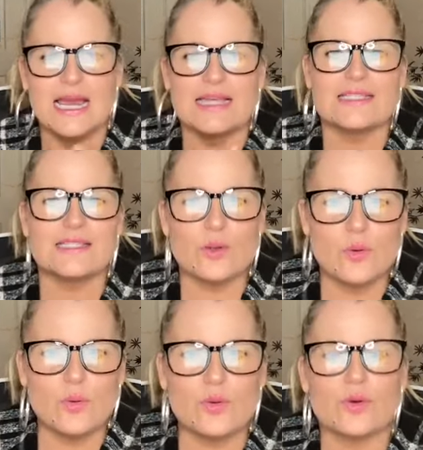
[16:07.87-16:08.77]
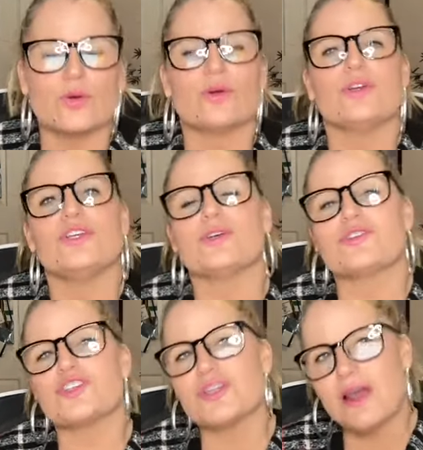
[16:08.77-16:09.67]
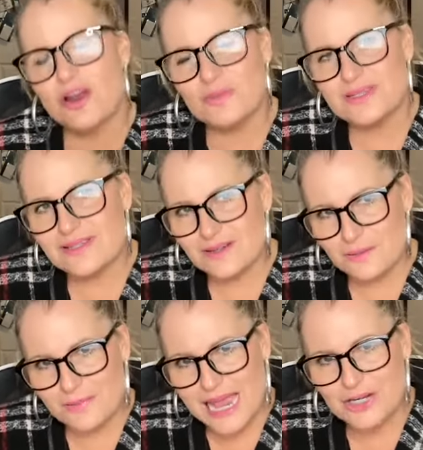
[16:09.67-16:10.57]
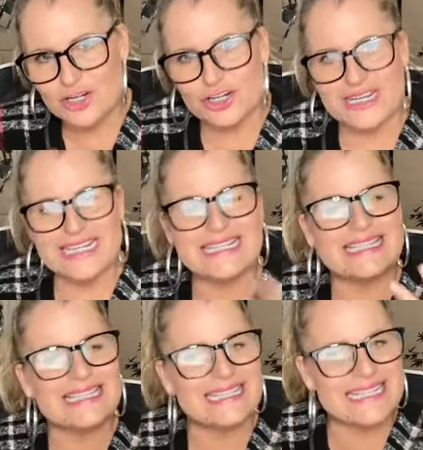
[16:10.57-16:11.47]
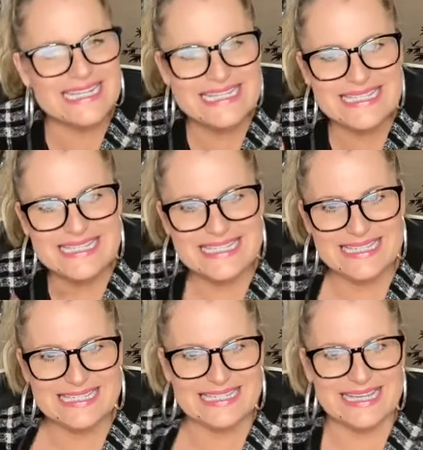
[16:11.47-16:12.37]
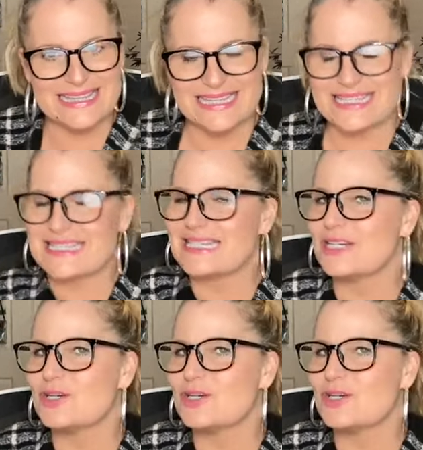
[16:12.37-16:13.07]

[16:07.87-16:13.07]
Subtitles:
So your charm is going to matter in instances like this.